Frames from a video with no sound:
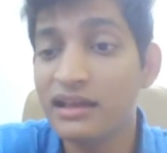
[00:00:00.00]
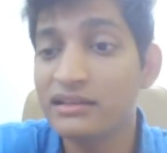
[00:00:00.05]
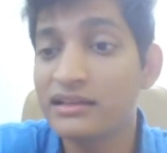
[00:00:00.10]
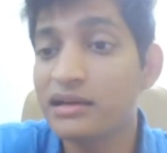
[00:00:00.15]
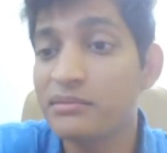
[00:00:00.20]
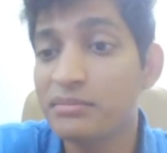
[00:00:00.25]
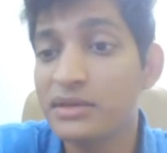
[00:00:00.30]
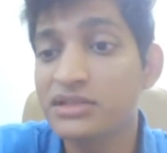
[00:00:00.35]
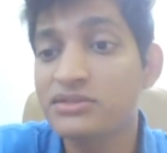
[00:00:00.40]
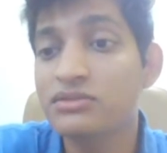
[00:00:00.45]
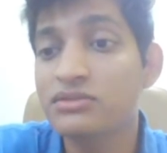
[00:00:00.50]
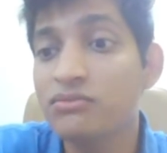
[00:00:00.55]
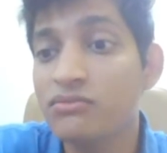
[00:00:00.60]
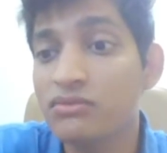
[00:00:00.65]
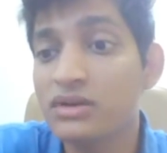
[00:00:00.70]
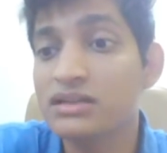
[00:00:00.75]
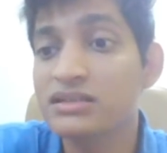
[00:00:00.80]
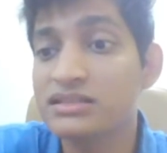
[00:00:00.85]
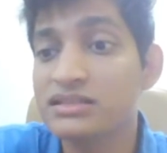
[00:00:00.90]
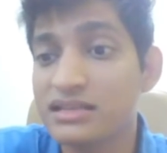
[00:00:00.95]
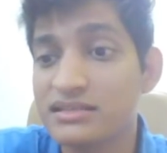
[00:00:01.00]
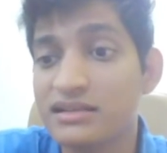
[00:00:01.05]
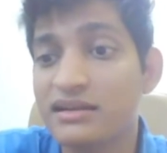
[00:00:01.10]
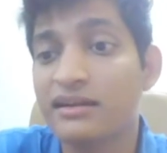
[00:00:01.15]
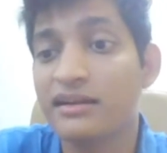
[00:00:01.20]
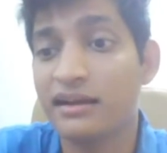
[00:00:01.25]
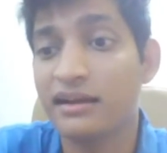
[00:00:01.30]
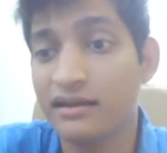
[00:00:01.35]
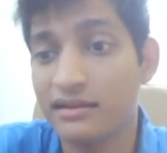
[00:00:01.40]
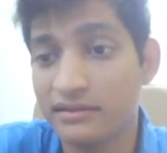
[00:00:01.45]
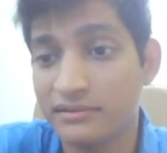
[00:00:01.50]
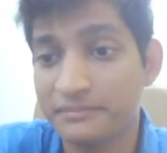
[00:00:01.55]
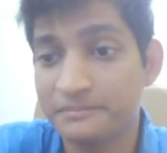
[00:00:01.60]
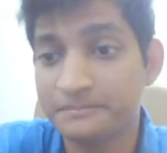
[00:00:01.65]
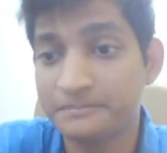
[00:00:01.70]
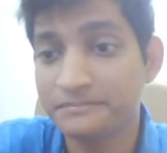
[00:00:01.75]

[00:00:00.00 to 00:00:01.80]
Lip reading: and that makes you worse as a trader.